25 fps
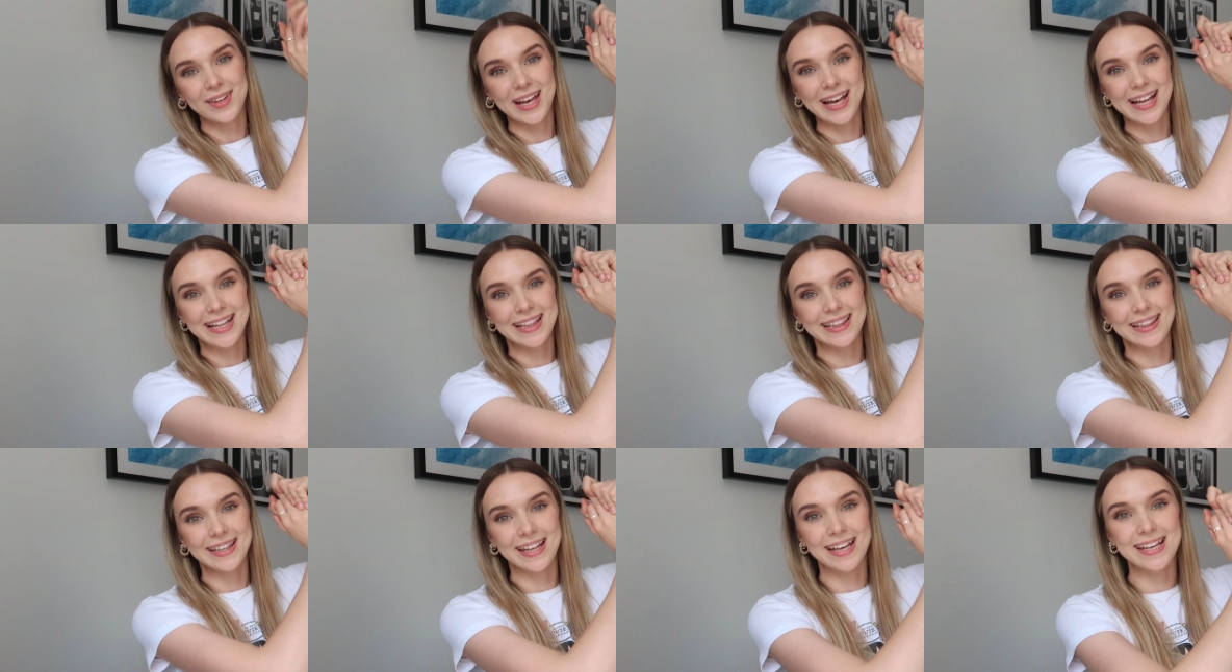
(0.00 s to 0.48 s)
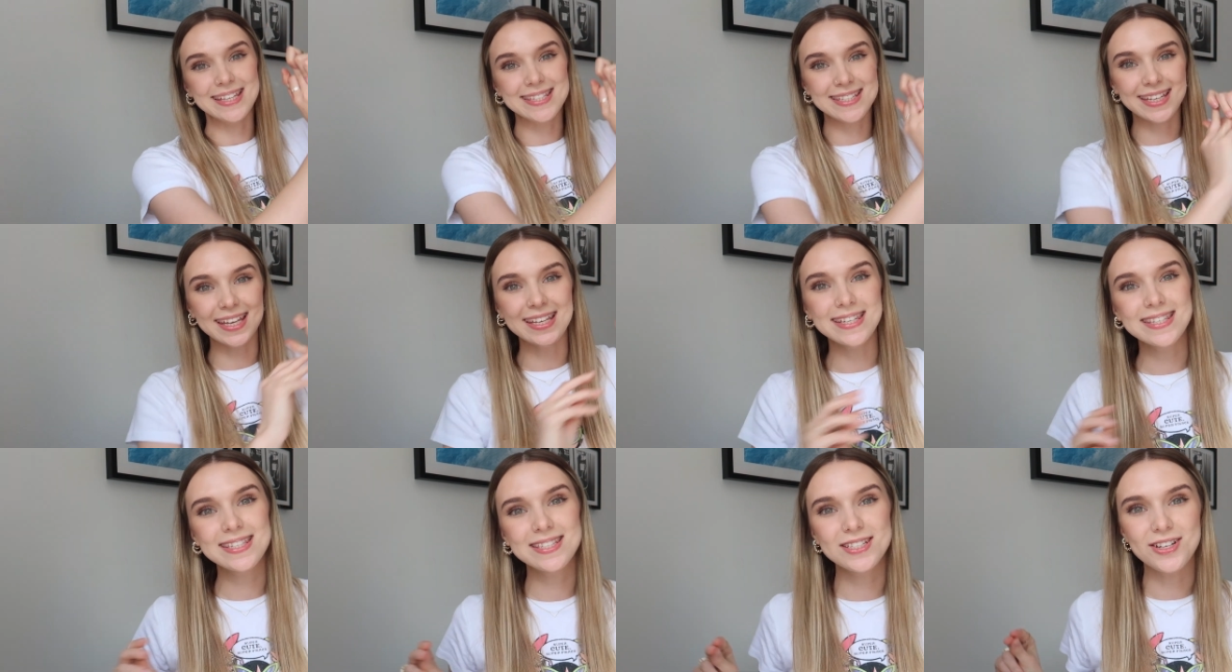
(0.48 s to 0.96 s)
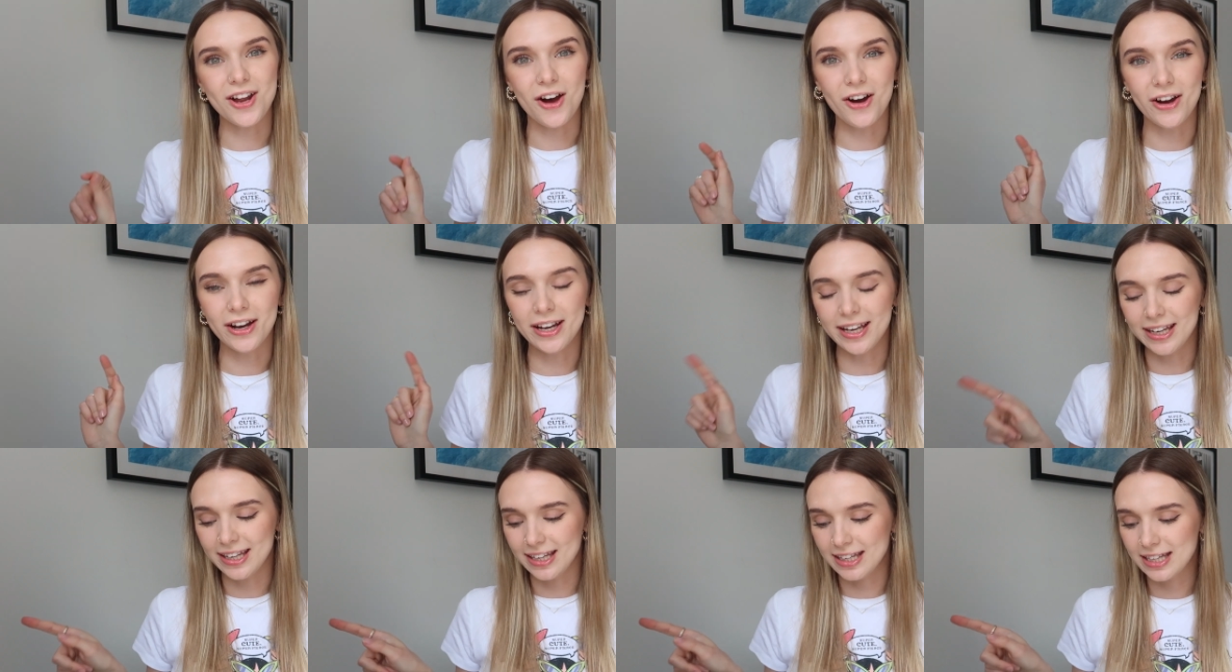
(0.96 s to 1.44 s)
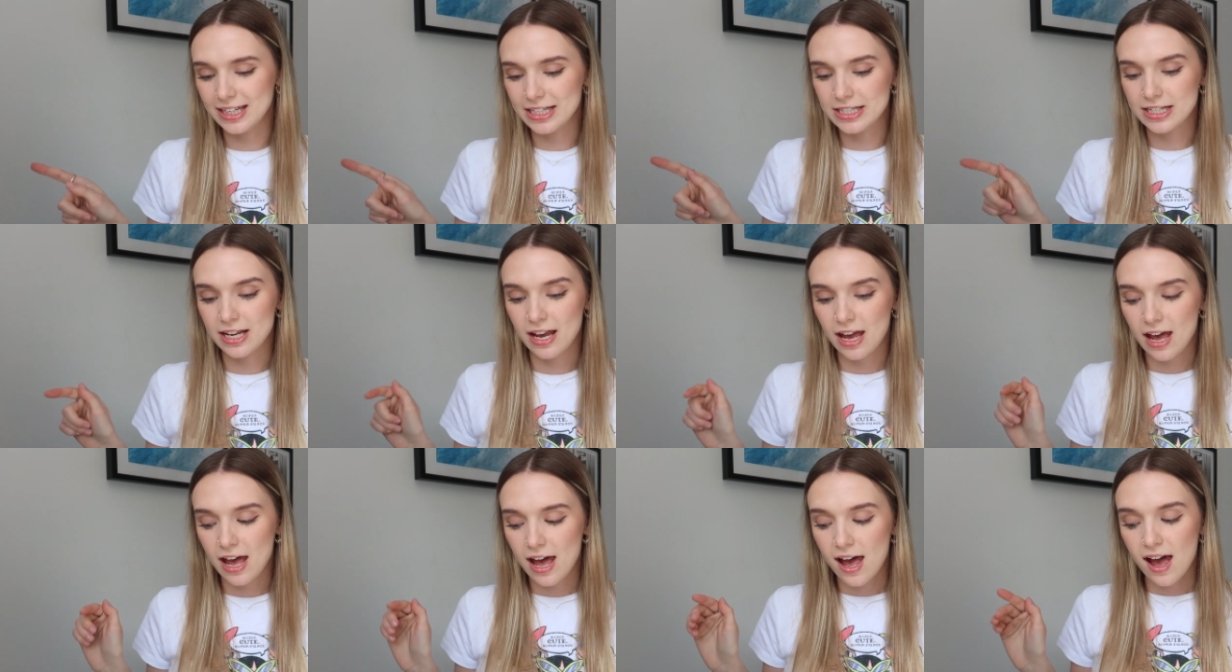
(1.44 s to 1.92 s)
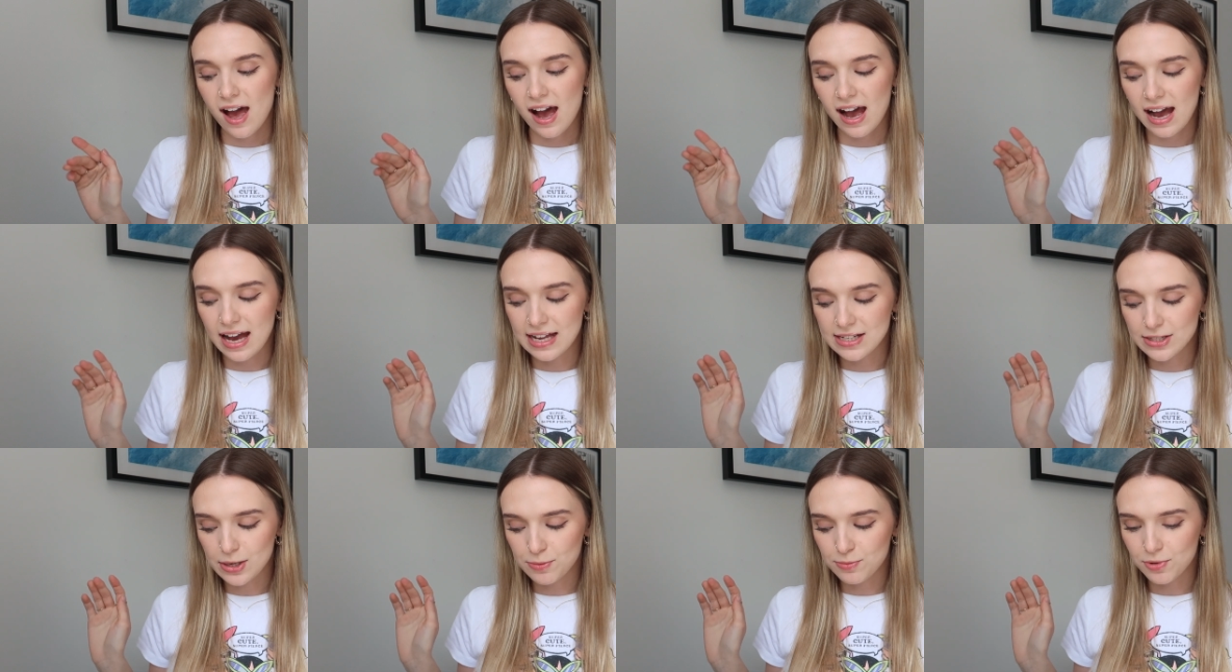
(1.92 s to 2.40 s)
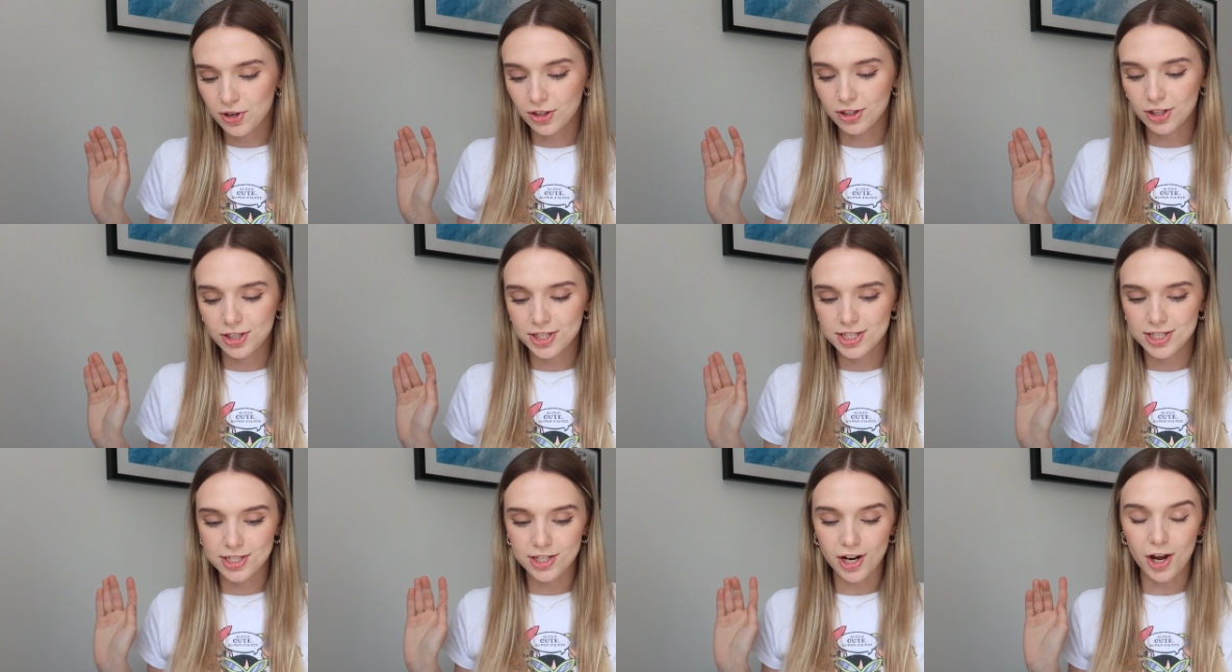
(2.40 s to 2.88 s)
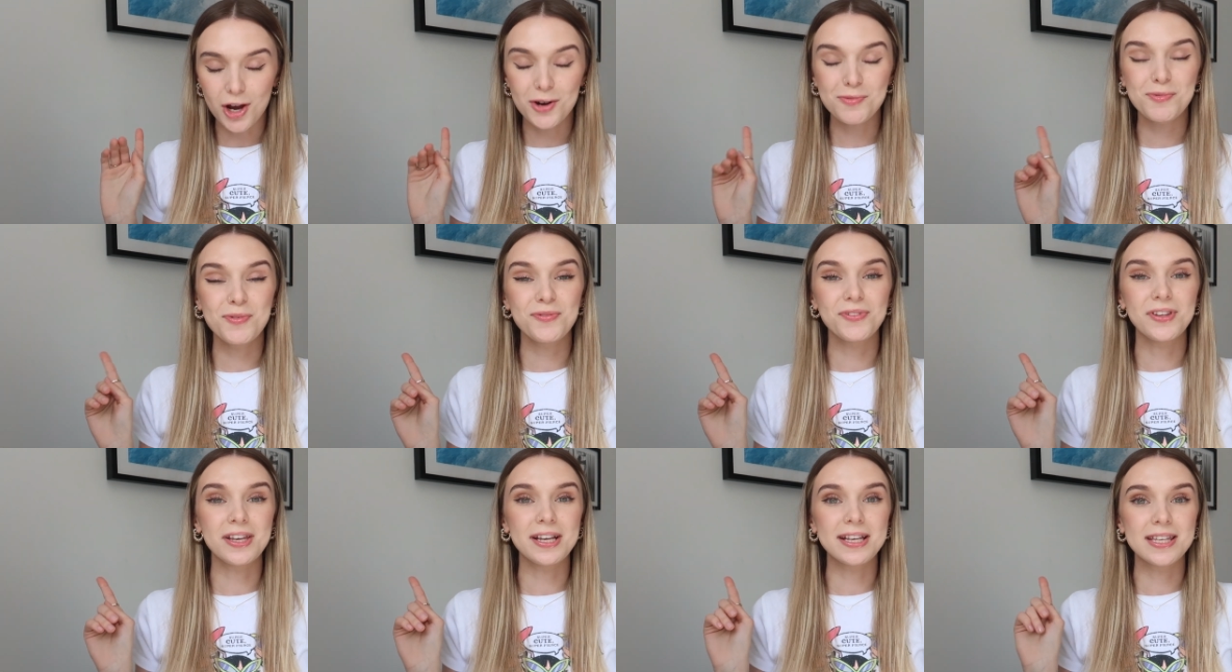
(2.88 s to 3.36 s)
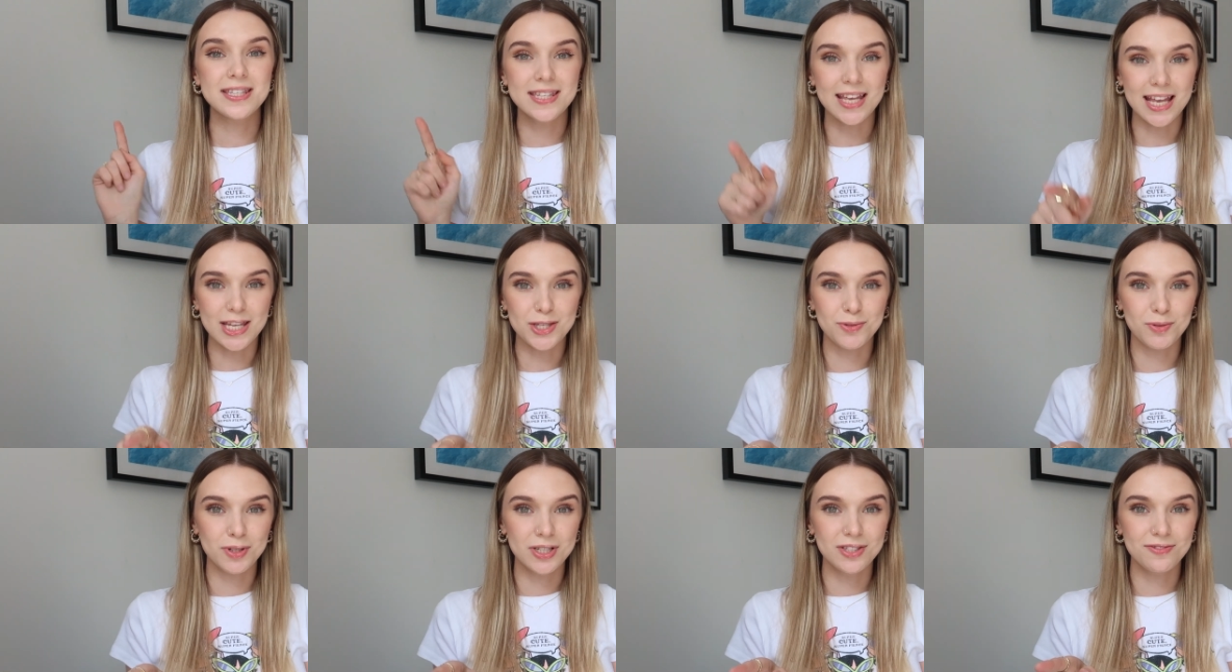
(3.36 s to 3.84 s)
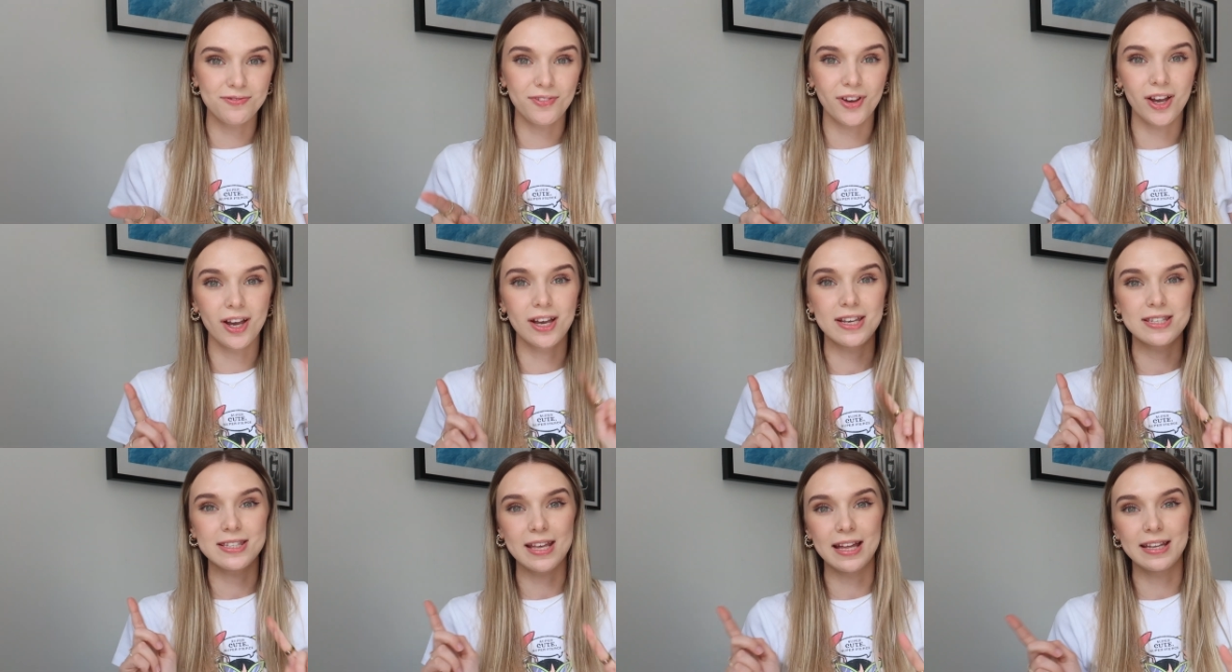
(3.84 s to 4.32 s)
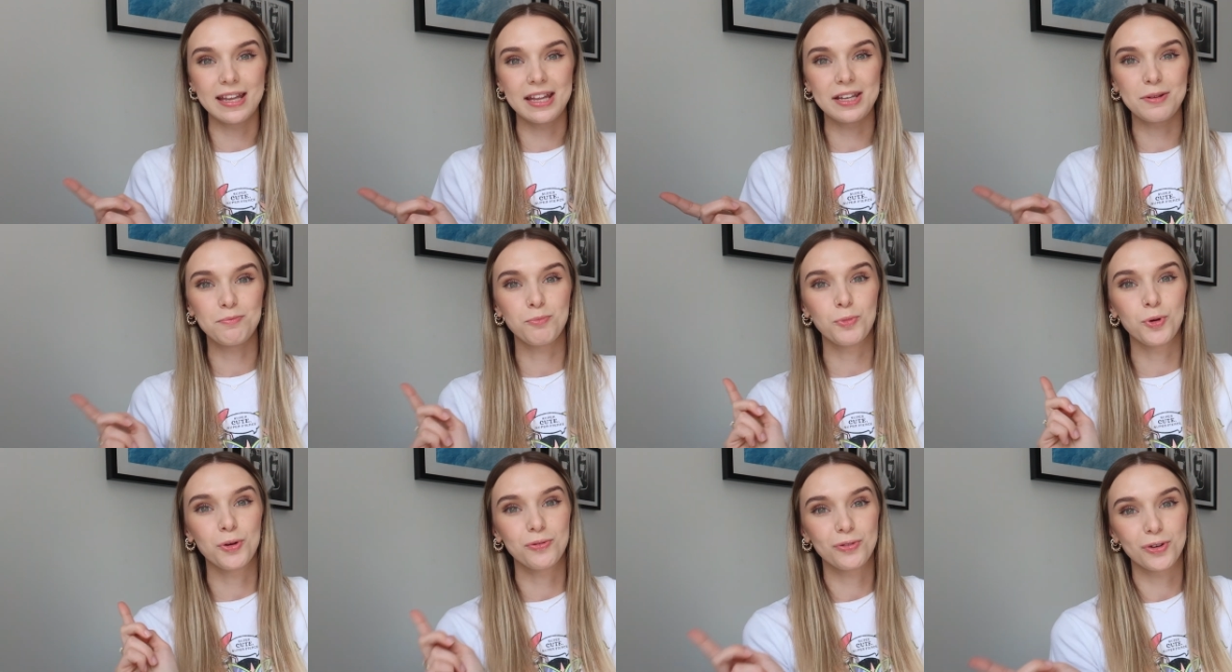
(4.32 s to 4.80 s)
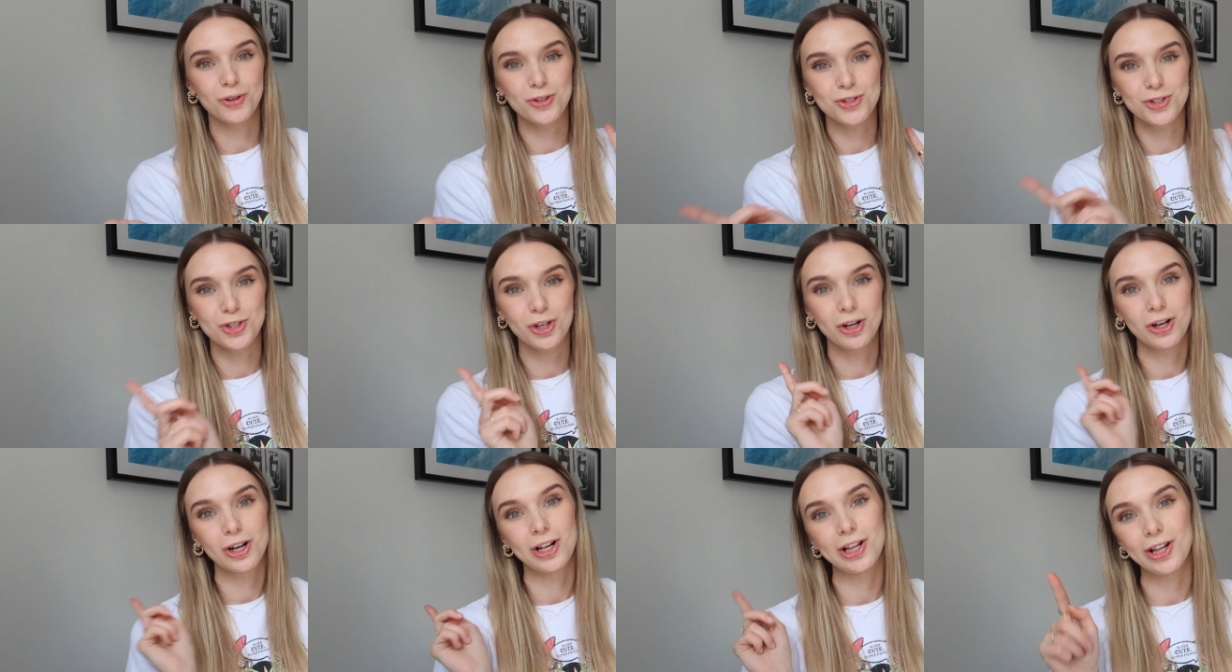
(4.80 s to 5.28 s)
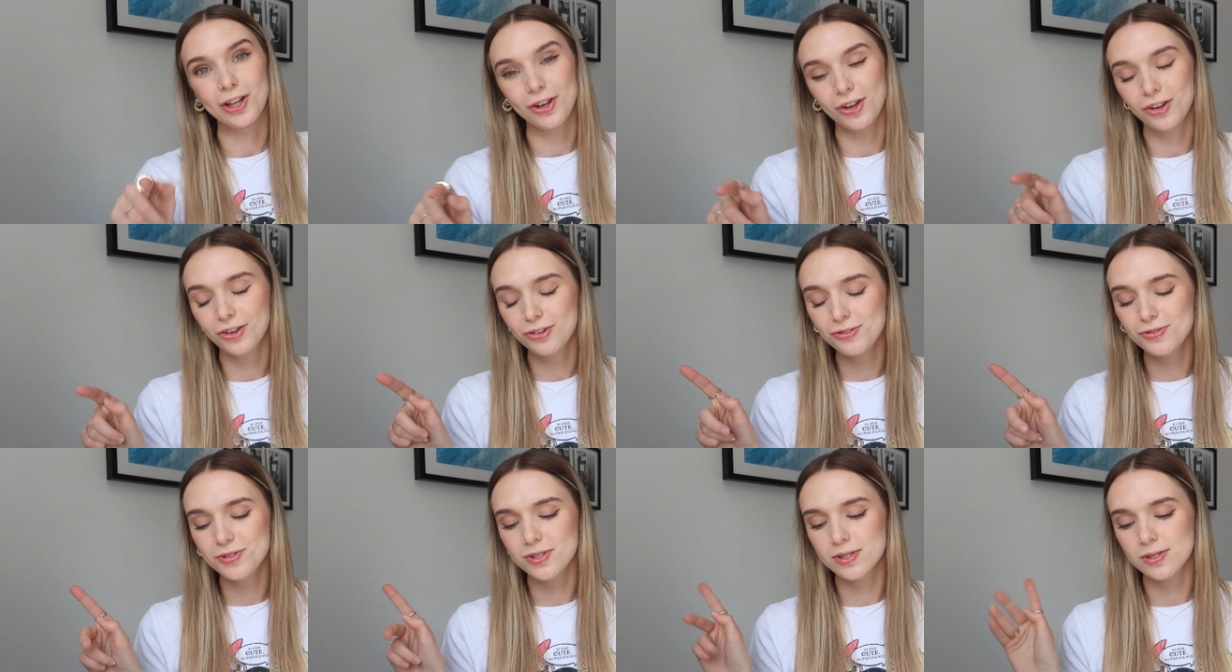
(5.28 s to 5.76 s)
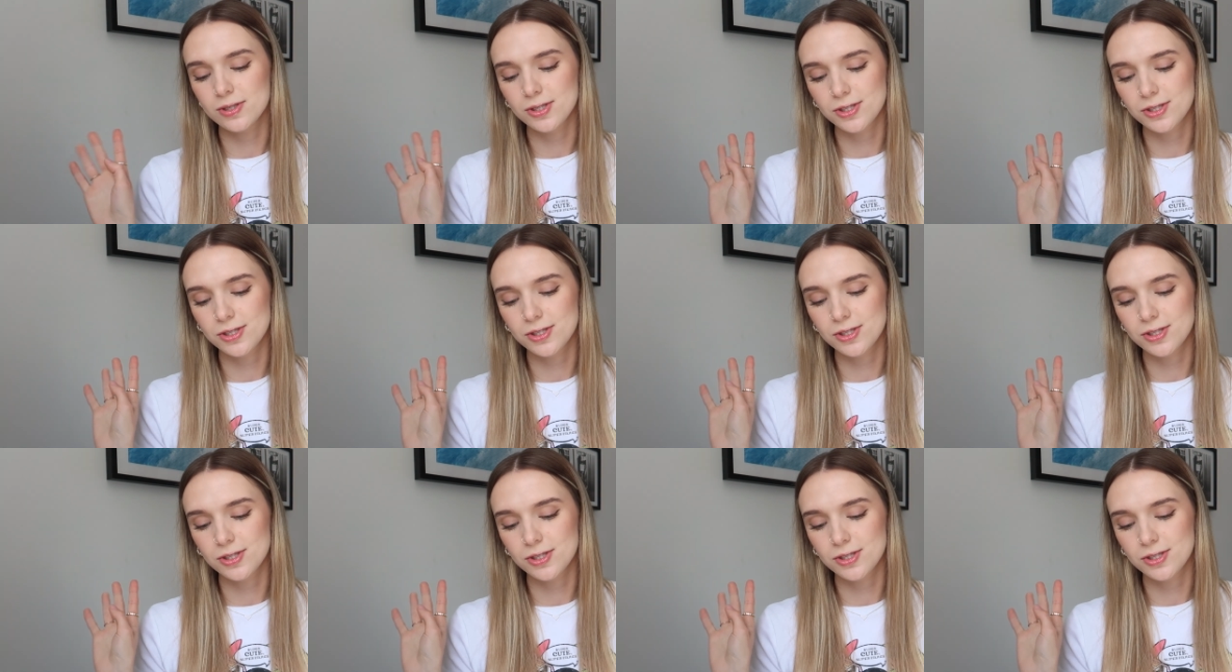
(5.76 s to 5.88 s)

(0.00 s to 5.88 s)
Let's get started. And I'm gonna start with the accessories first and then move on to clothes.